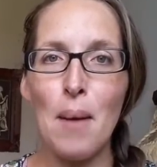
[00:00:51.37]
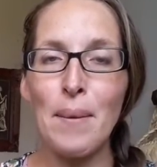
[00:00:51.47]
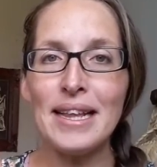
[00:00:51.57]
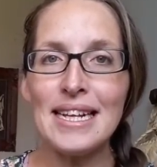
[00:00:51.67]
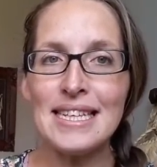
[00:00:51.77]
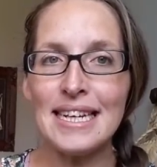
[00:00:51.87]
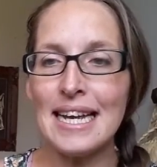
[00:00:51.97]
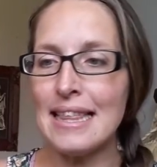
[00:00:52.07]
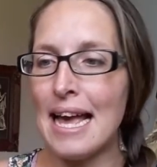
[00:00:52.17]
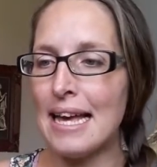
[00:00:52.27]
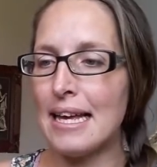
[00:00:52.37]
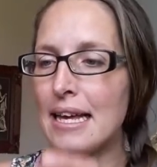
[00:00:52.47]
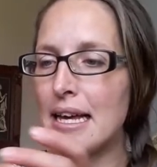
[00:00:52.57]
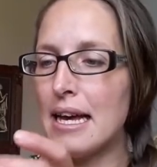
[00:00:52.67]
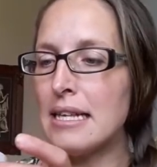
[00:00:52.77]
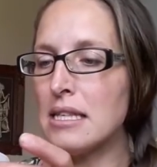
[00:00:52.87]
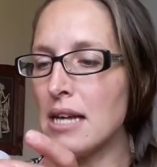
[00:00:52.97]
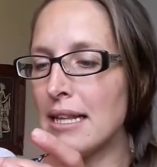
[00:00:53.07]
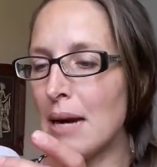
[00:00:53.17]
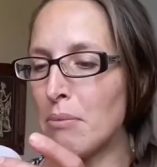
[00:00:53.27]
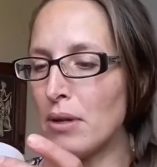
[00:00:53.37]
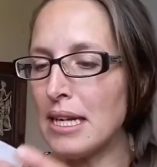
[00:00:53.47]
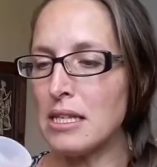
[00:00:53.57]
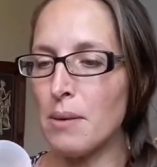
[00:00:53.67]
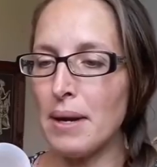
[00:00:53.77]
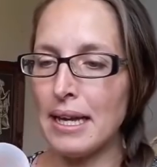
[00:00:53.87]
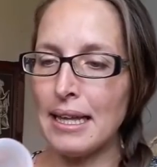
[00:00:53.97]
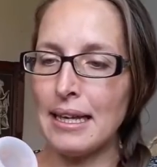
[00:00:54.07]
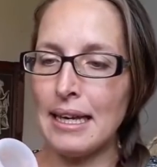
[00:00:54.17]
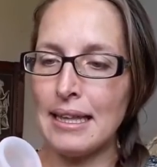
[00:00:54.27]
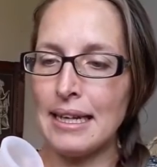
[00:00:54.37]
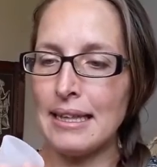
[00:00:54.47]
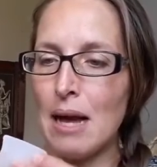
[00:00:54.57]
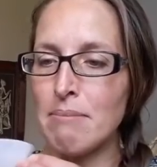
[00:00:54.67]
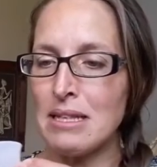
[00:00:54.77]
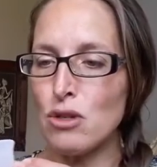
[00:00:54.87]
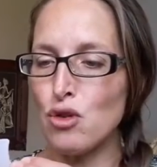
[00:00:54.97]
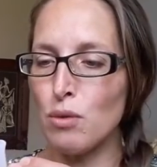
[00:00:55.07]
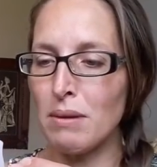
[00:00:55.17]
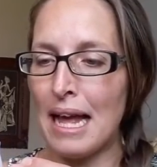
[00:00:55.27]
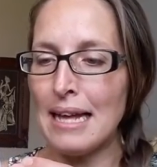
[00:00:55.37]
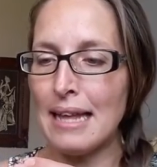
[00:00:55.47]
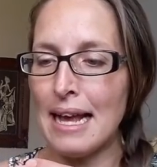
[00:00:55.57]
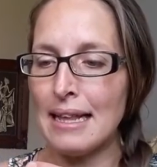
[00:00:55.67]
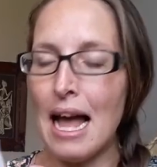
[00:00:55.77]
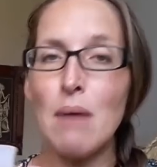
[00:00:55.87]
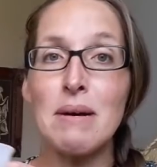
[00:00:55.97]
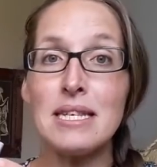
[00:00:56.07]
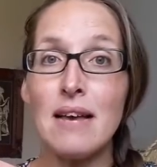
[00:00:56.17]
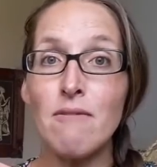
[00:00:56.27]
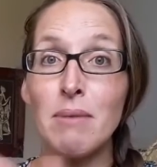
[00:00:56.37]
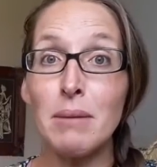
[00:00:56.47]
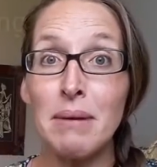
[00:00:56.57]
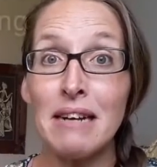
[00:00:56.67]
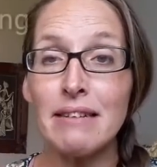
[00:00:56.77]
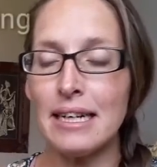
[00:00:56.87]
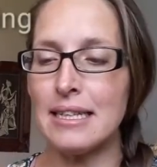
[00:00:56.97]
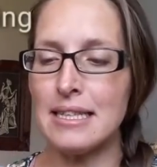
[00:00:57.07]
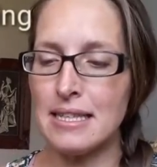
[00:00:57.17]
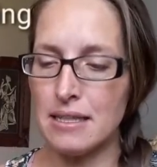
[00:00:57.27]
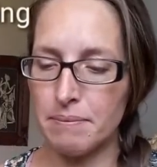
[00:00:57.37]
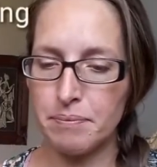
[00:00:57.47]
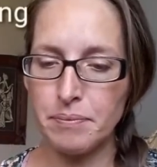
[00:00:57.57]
We need to get that inside our body so it can collect our menstrual blood and help us have better periods.